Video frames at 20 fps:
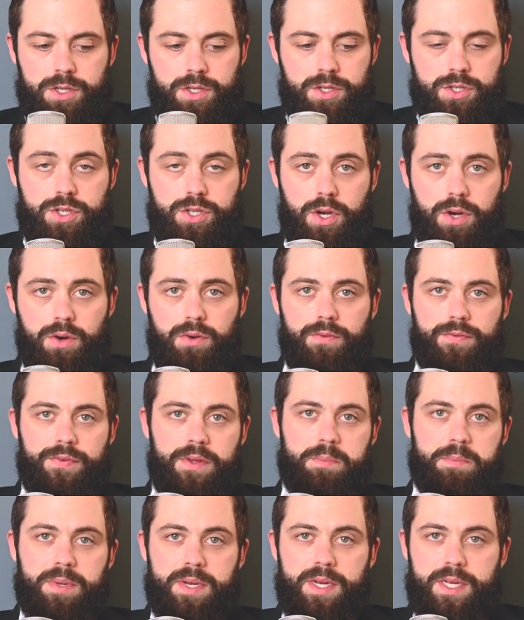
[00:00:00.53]
So,
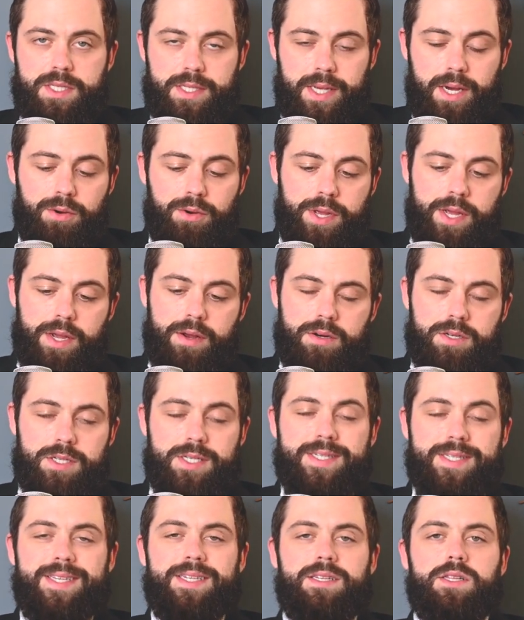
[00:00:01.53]
Fitbit is out here
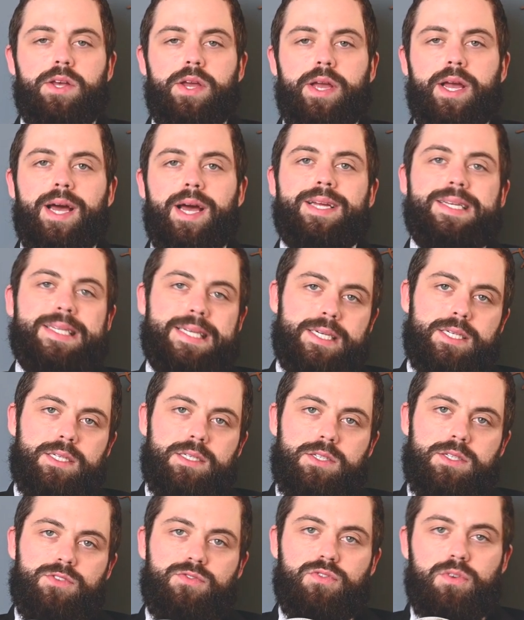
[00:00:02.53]
stealing
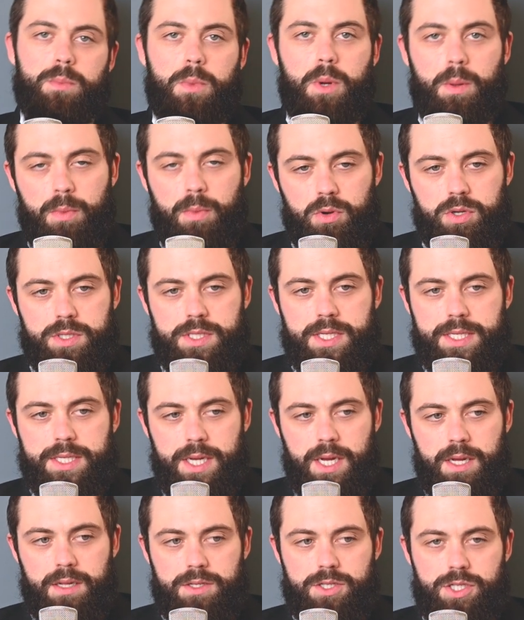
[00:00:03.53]
ideas from Komodo
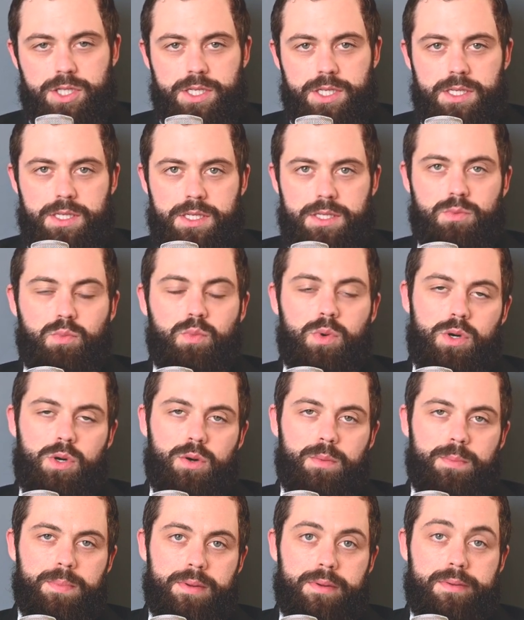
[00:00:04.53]
Technologies,
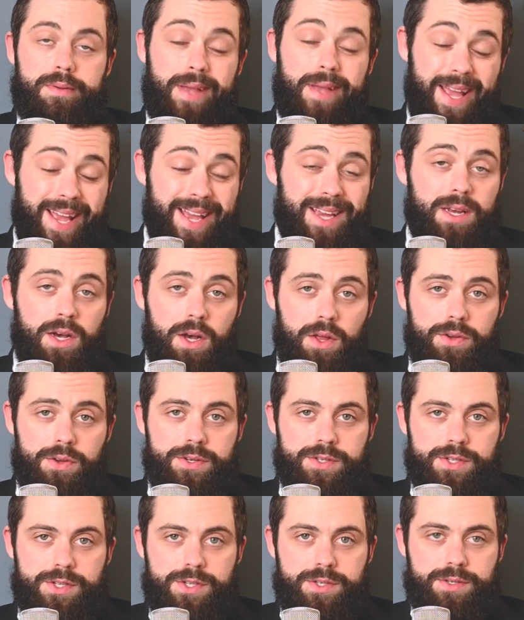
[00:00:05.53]
WHOOP, and
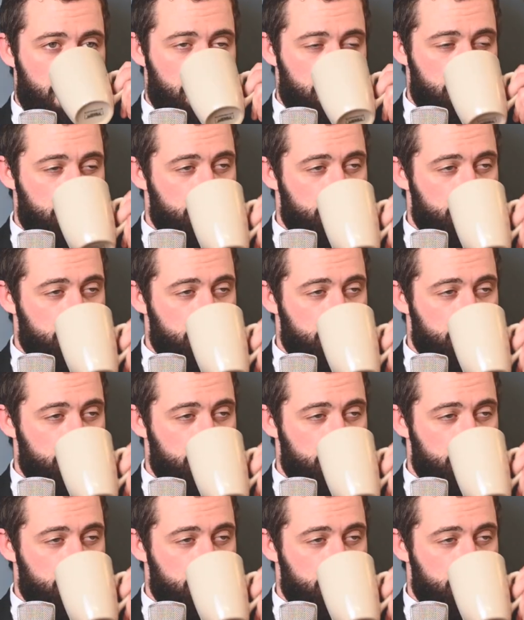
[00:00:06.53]
others.